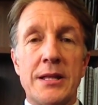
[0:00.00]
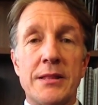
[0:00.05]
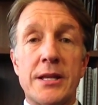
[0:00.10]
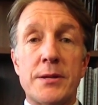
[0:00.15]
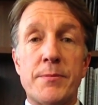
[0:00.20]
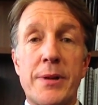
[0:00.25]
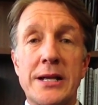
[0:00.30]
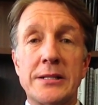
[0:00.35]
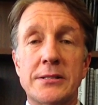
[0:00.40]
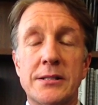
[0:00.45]

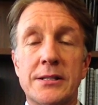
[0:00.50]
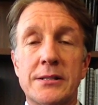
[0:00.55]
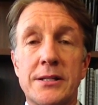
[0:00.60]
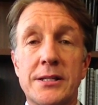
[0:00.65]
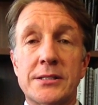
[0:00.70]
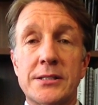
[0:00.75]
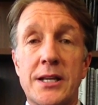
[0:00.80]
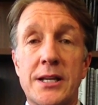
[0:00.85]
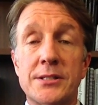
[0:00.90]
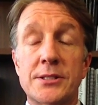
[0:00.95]
It basically
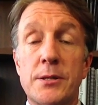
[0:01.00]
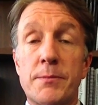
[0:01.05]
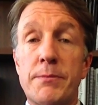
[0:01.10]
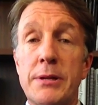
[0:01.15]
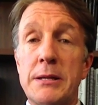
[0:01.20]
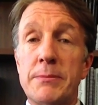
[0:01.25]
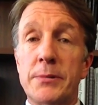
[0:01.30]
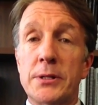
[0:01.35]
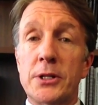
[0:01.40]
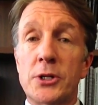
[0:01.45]
says that
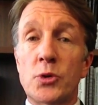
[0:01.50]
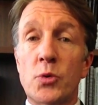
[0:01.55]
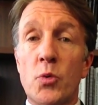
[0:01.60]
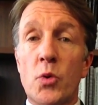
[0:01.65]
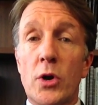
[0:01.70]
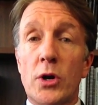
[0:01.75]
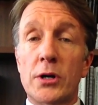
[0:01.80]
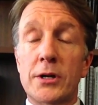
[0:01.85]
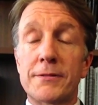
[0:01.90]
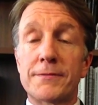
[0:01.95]
people who
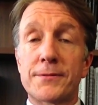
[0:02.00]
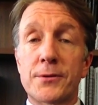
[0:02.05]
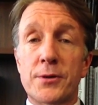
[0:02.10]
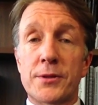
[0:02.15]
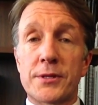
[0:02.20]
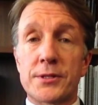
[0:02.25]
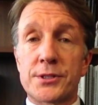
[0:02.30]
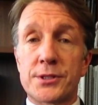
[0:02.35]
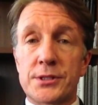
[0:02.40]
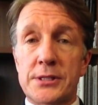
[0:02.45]
work for
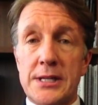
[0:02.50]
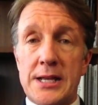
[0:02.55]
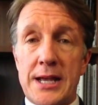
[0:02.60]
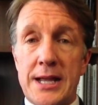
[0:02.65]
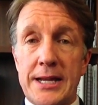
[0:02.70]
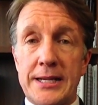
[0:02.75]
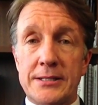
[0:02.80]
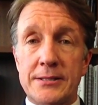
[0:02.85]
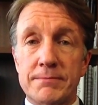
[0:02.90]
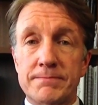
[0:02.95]
the
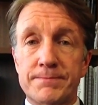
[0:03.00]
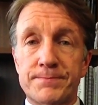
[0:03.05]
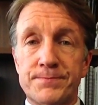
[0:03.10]
state